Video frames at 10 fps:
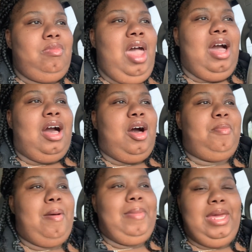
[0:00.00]
I called
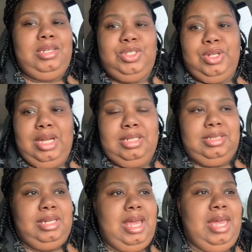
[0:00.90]
my manager
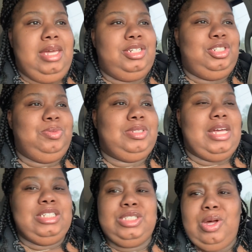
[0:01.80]
yesterday and she was
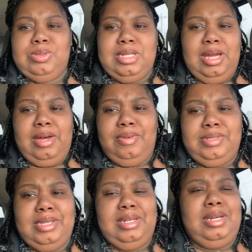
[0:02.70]
like, just go to the health
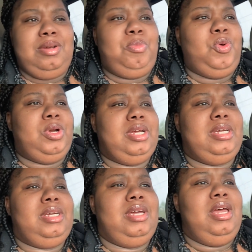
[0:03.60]
center in the
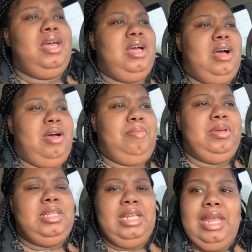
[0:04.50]
morning. Um,
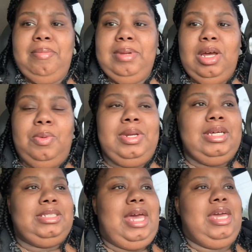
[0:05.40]
and then let me know what they
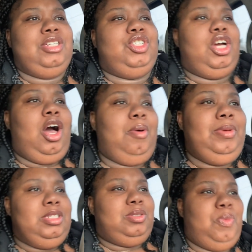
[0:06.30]
say. And she called me
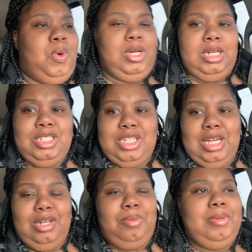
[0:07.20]
this morning and
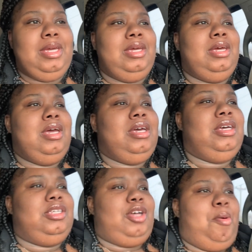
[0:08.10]
checked on me.
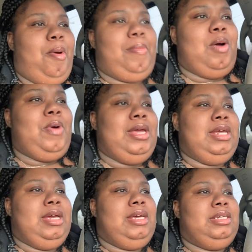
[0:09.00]
So I'm on my way
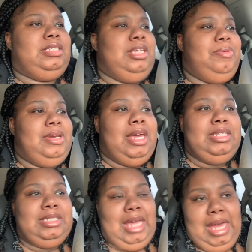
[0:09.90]
there to see what they
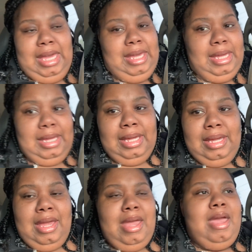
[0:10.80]
say.
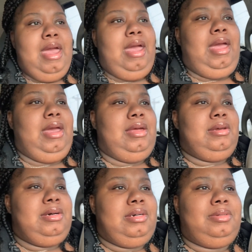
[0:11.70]
And
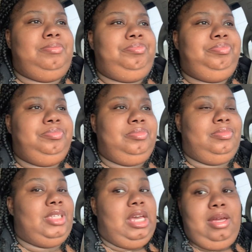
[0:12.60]

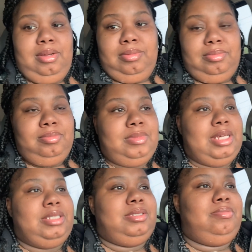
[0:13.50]
um, yeah,
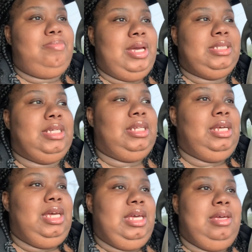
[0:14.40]
that's basically
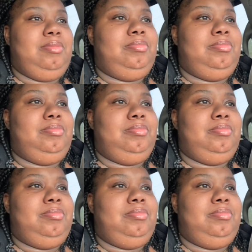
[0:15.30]
it.